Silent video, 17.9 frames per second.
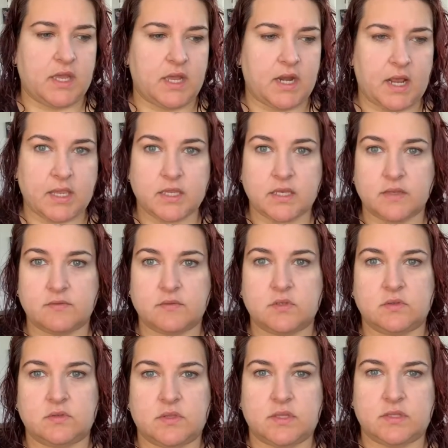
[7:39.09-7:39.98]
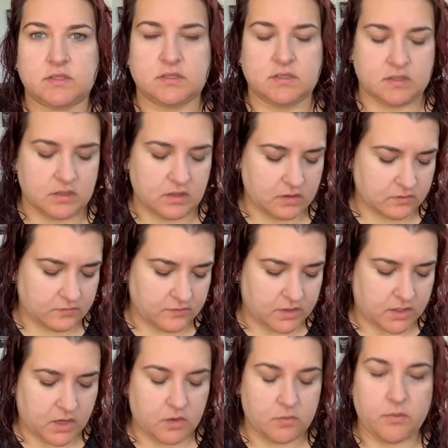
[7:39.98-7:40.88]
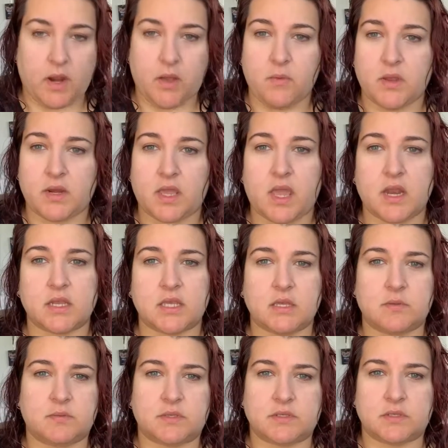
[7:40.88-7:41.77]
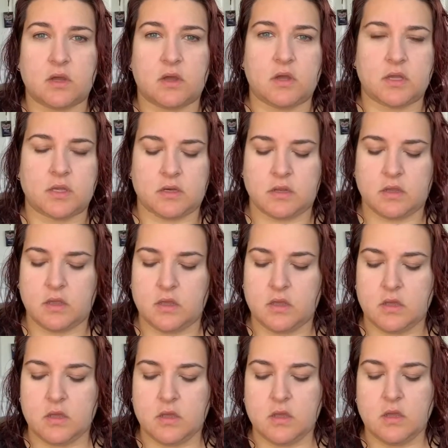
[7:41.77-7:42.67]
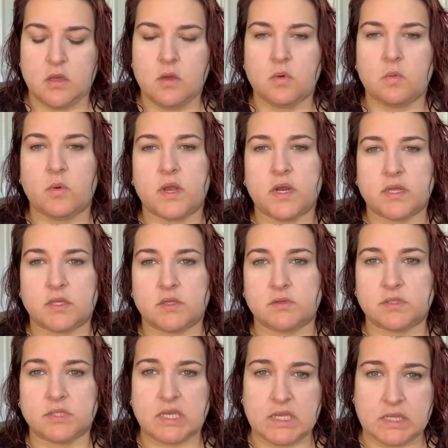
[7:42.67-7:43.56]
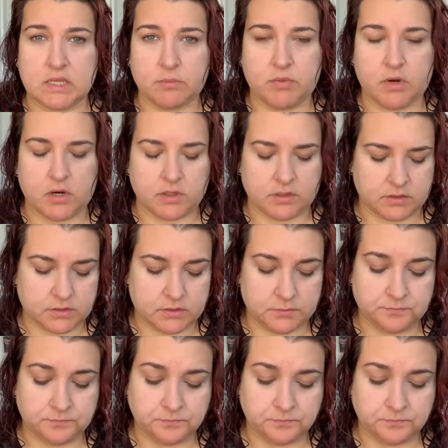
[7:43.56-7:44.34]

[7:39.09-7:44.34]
and I can even do this in another video, but I want to kind of keep this on what I use in the parks.